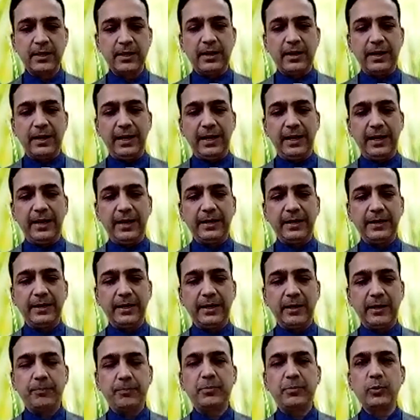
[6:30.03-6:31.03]
And
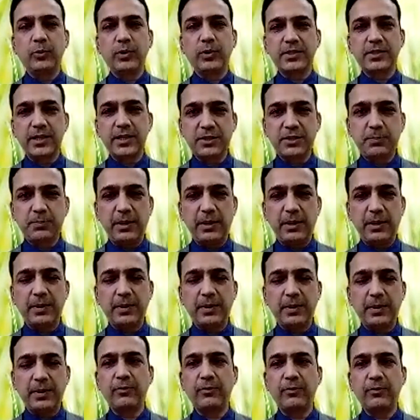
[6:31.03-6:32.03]
two research papers
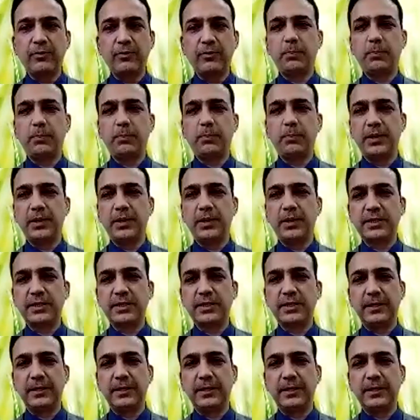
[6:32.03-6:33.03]
have got published.
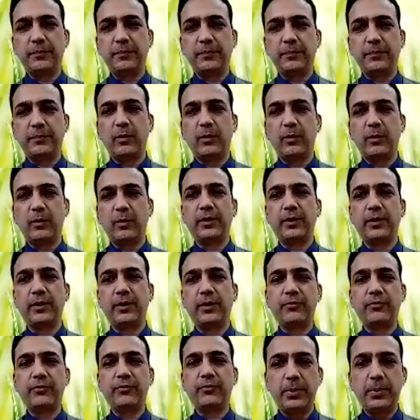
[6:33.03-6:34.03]
One on
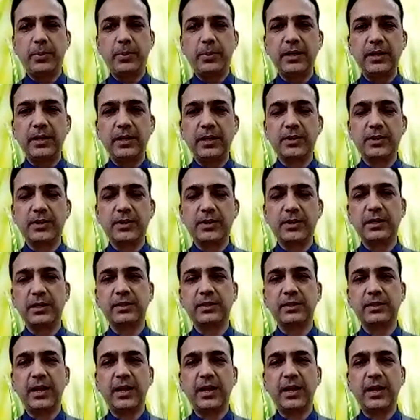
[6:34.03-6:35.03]
nephropathy reversal,
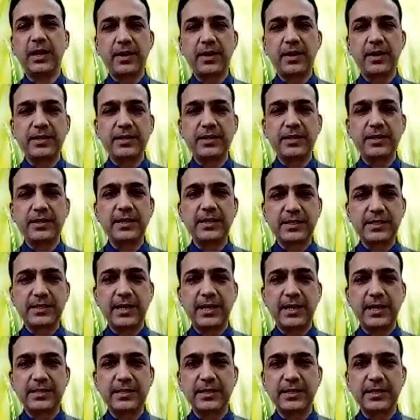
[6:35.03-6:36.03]
306
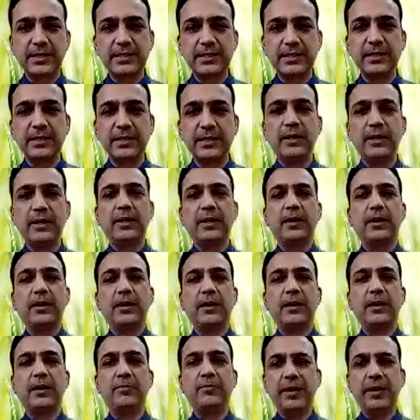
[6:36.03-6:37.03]
cases,
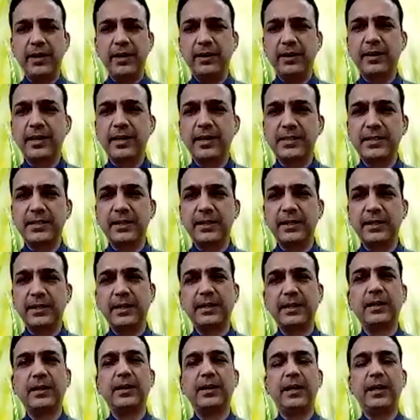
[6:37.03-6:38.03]
very interesting
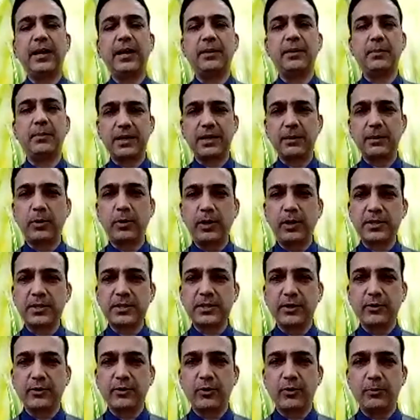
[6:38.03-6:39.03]
data, and metabolic
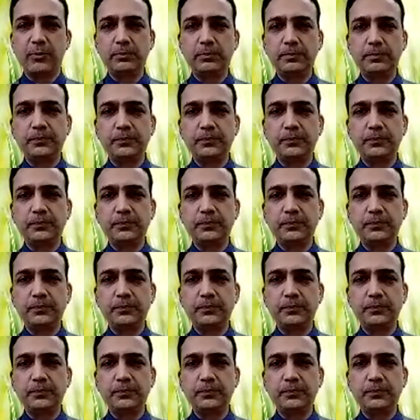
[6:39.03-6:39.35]
syndrome.